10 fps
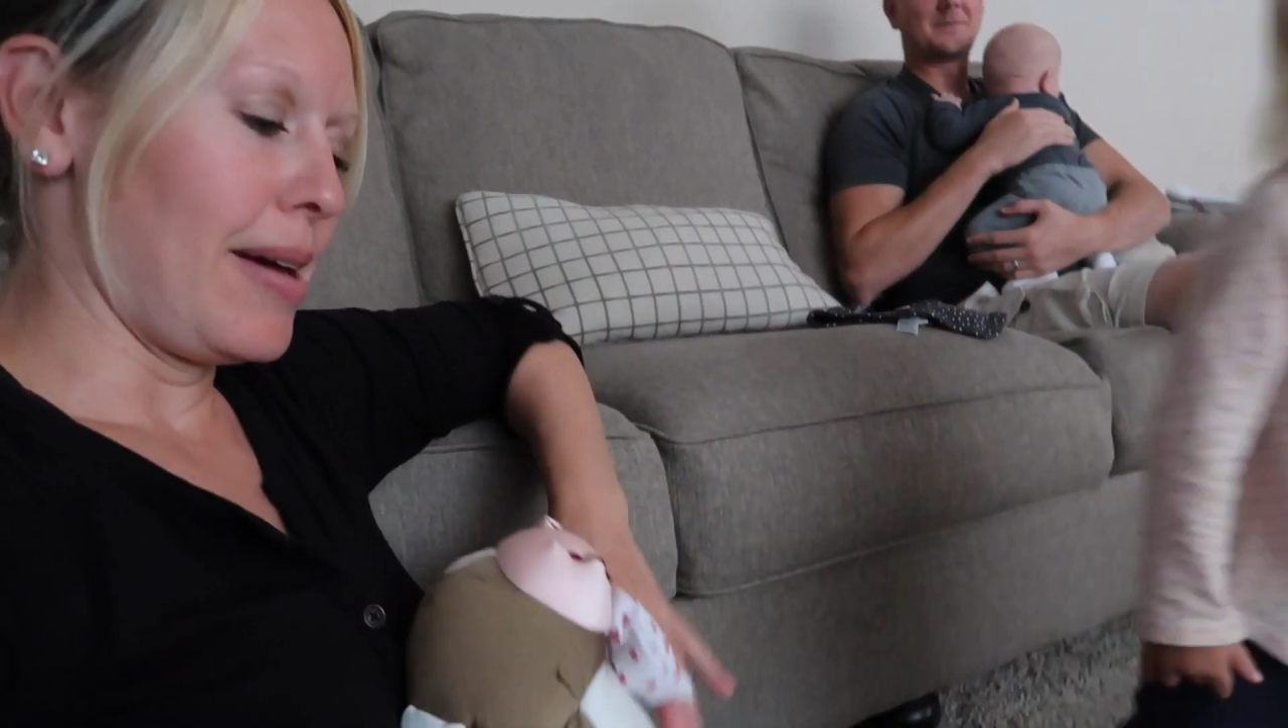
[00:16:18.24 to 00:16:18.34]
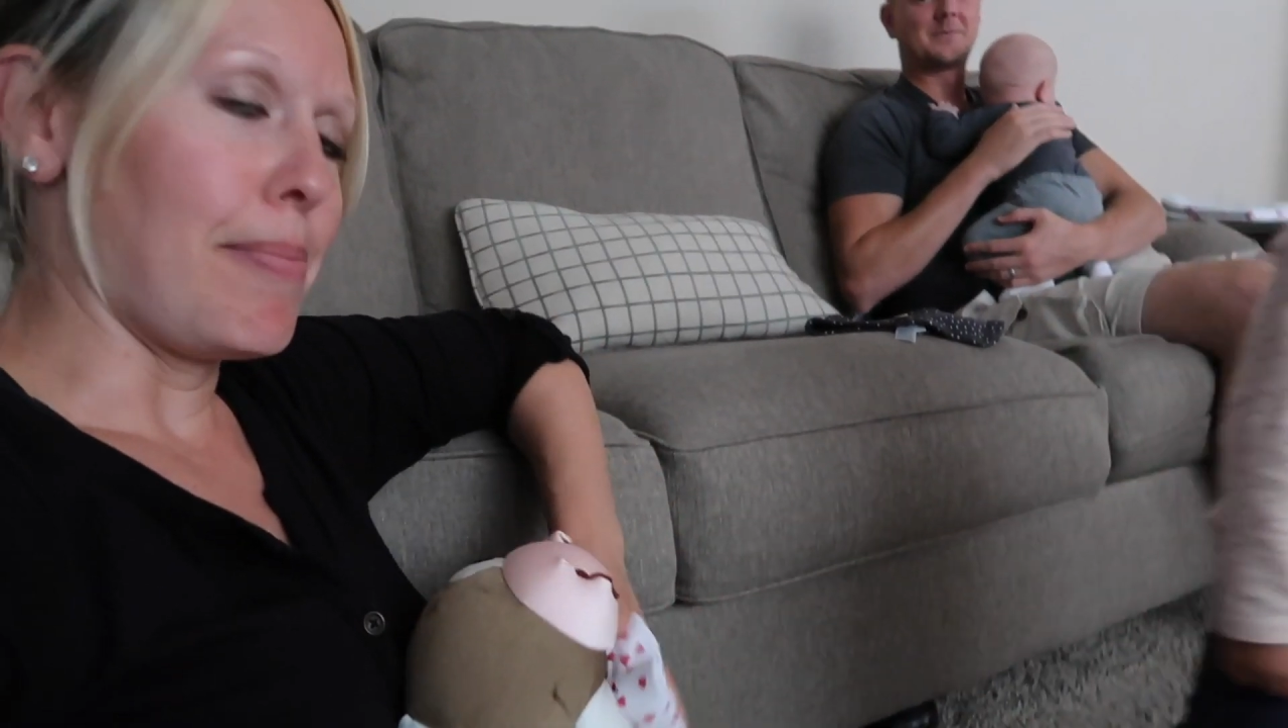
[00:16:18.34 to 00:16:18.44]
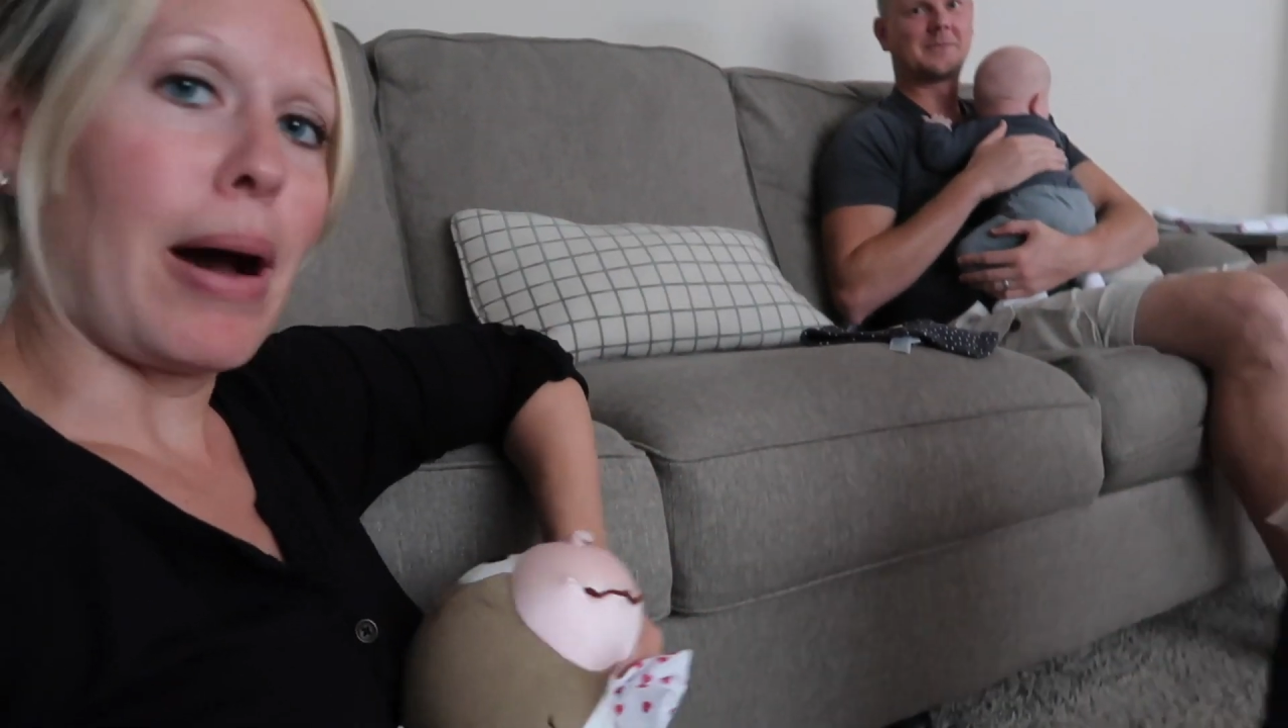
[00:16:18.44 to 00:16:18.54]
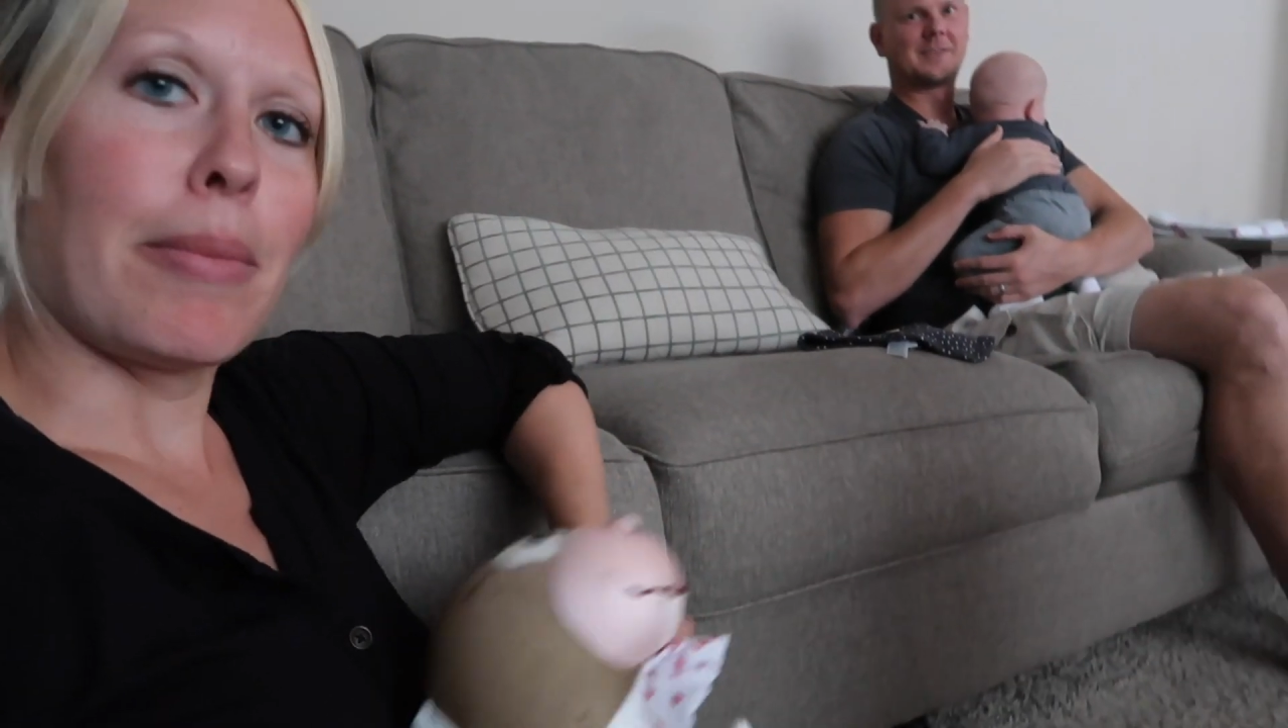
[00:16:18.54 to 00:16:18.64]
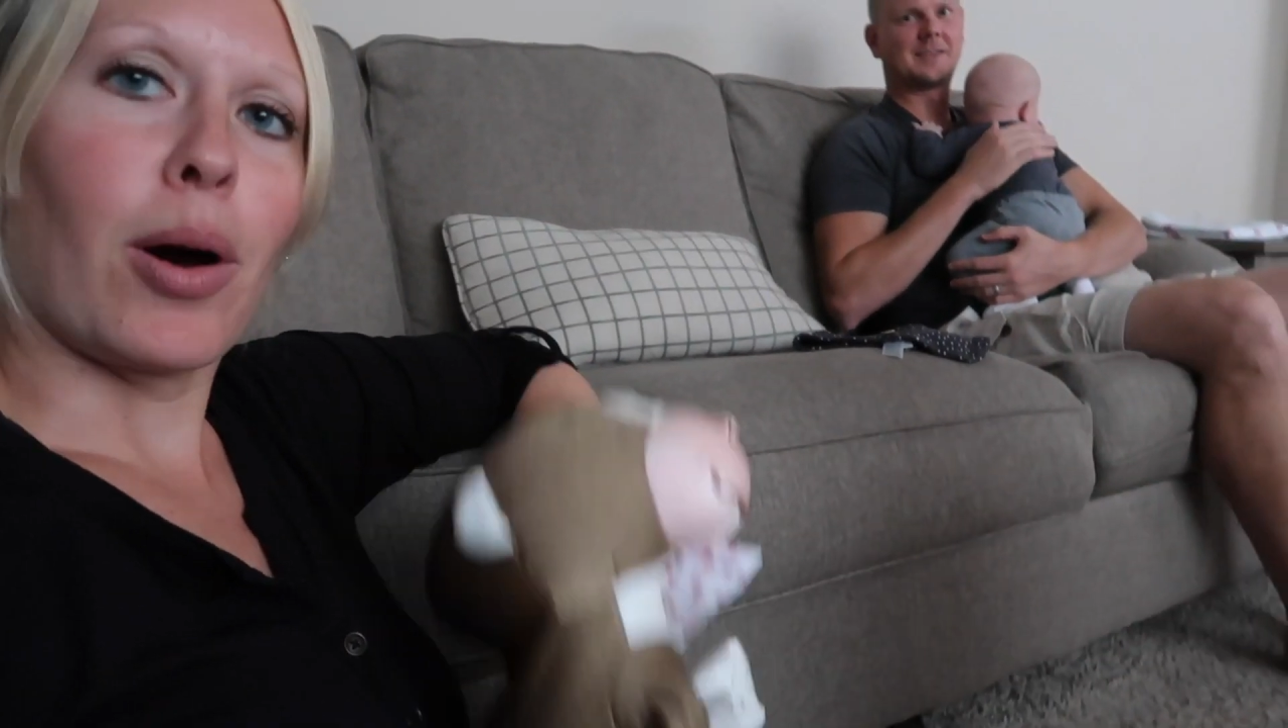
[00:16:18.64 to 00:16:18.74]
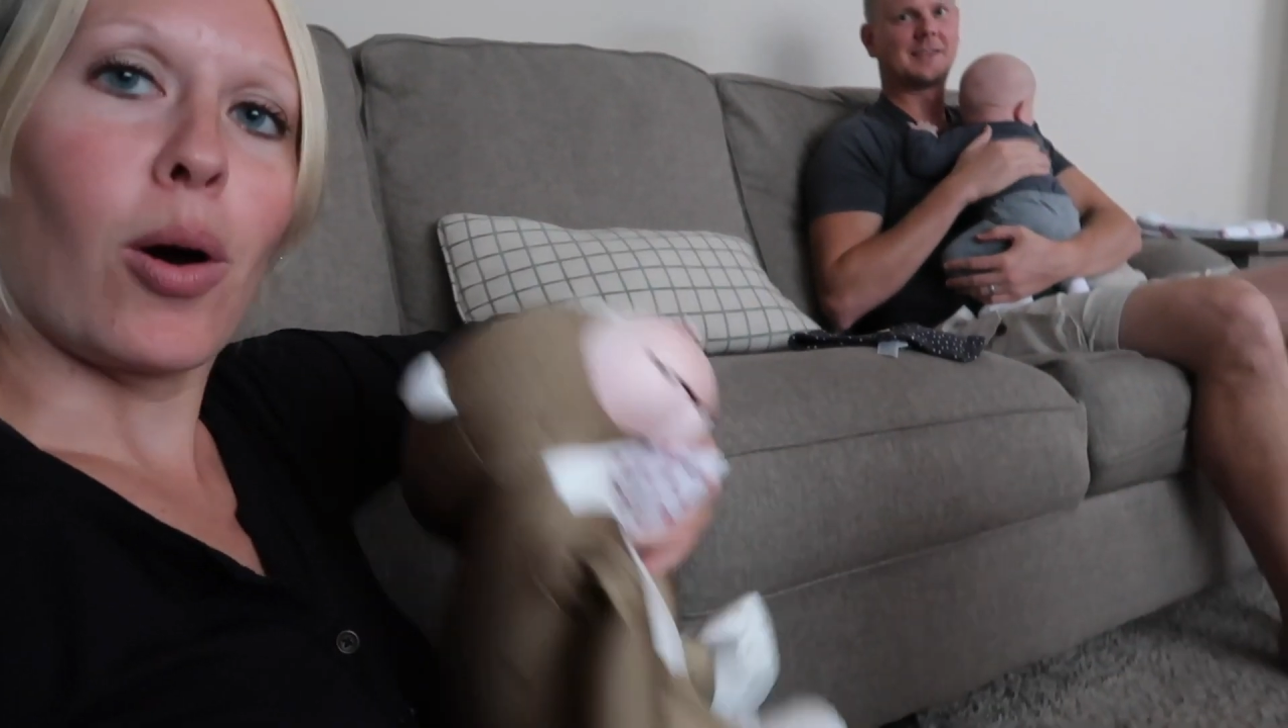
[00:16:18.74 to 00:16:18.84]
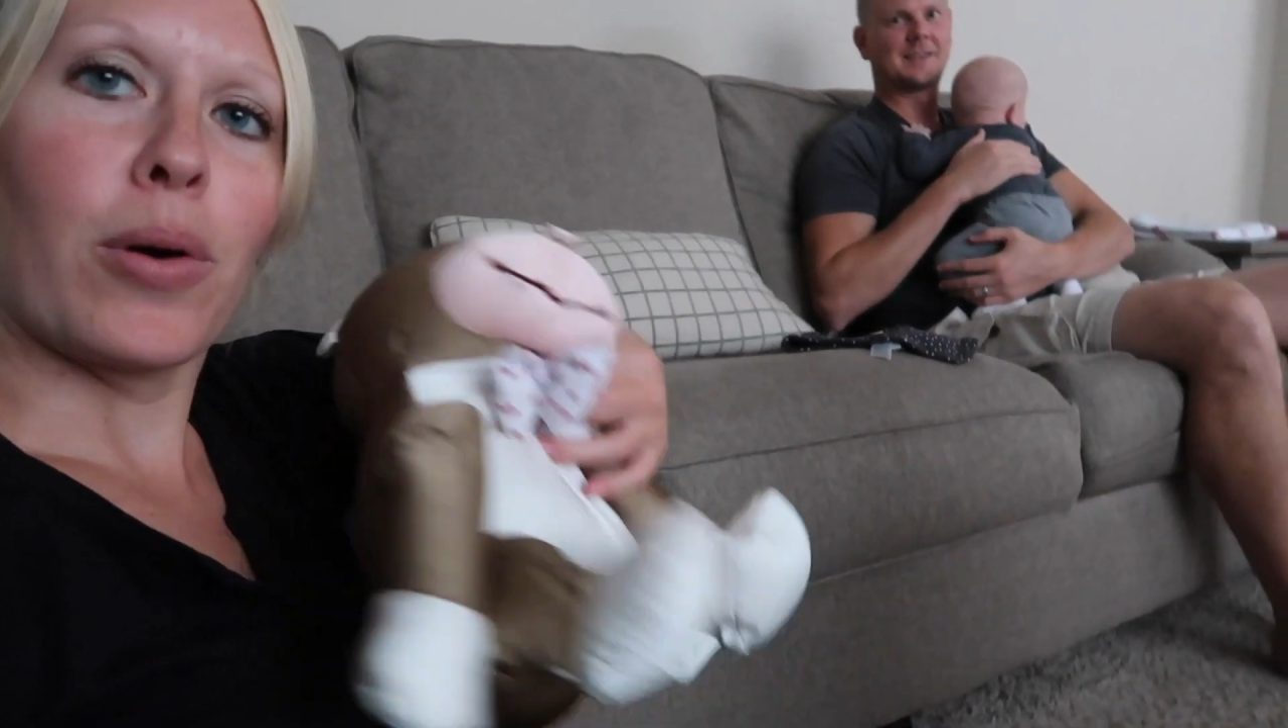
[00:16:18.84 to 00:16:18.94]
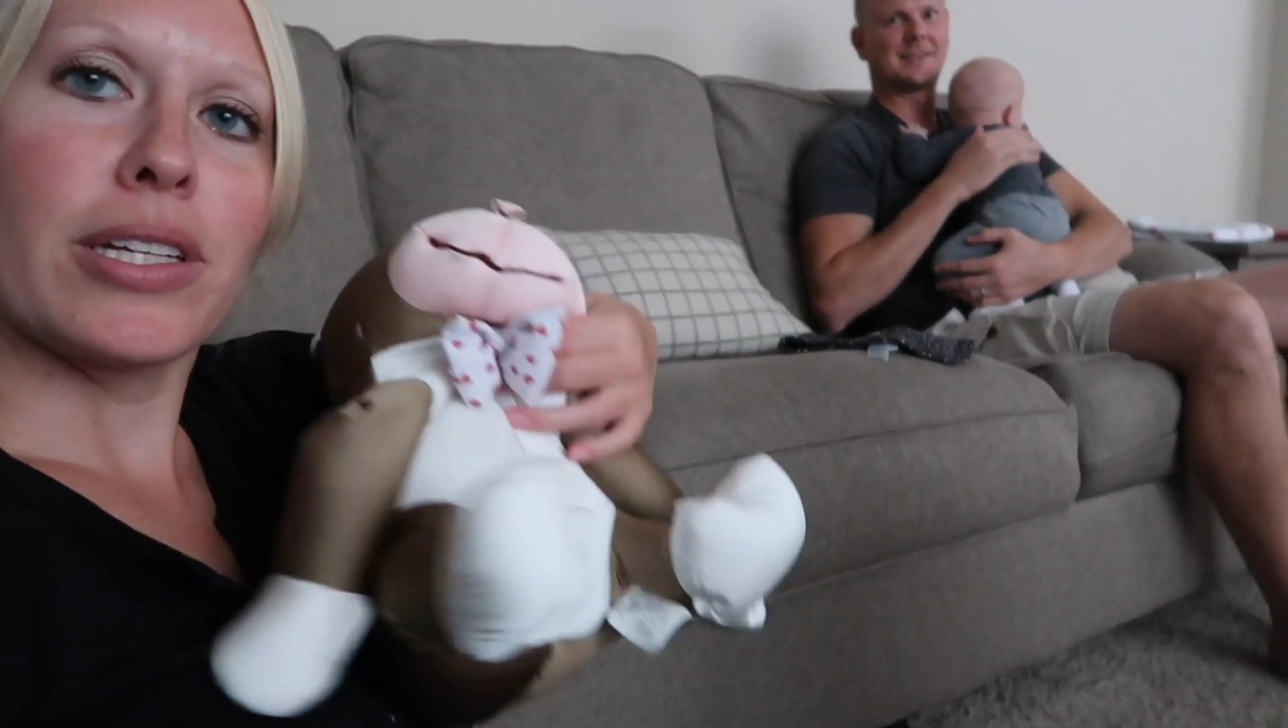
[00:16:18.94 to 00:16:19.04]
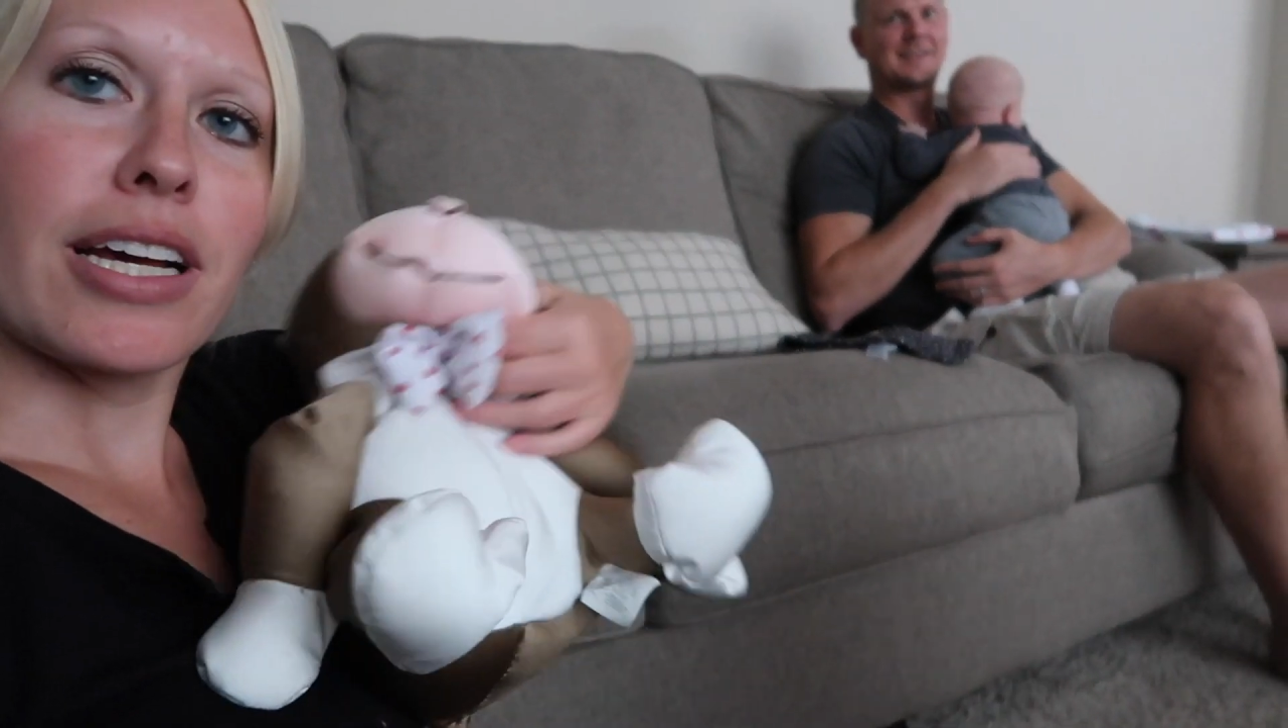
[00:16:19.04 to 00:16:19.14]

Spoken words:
Mama always